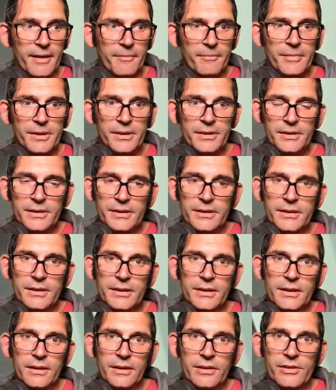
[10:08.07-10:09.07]
them.
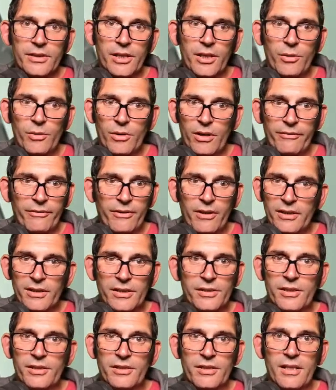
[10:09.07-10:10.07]
So I
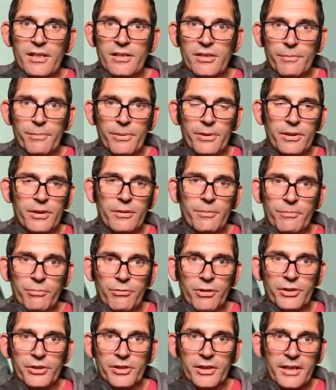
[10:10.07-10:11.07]
find it's just easier, put your
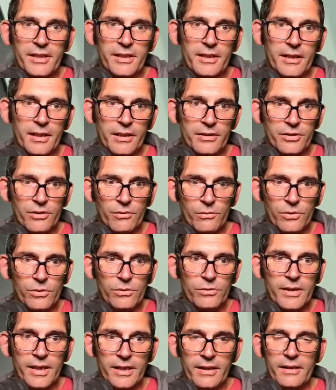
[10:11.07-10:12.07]
brush, lean it against the
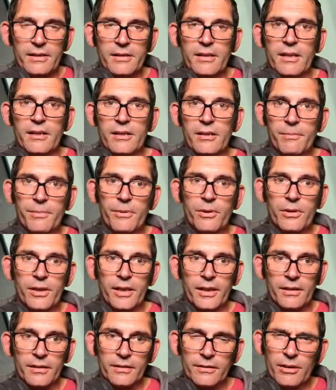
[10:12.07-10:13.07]
wall, get this out of your
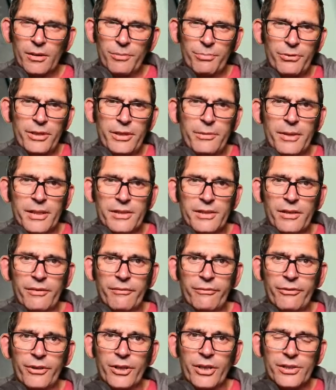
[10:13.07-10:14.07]
pocket. I pre-wet
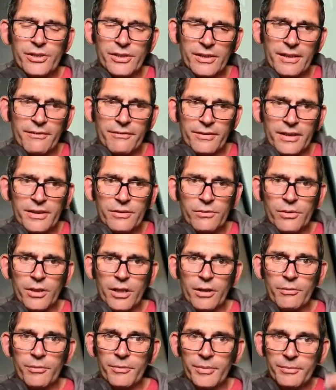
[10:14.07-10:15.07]
it first and have a little
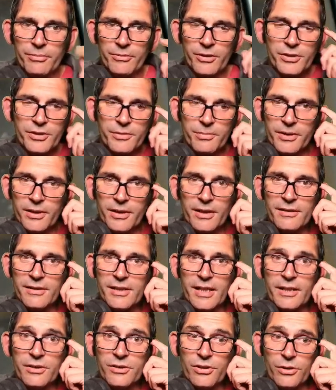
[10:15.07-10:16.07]
go with my brush, but I
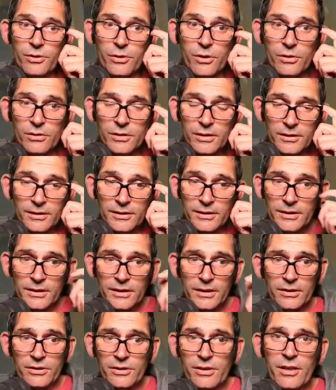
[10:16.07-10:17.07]
don't take too long
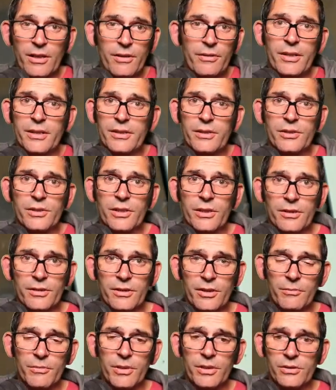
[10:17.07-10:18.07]
because I know this is going to
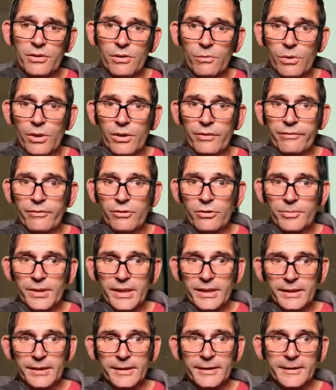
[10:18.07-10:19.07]
do most of the work for
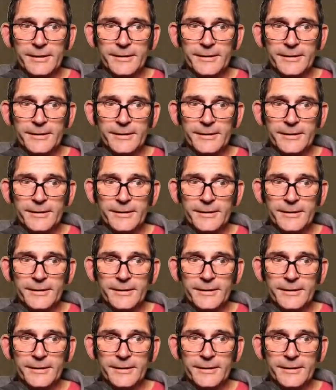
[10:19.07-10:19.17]
me.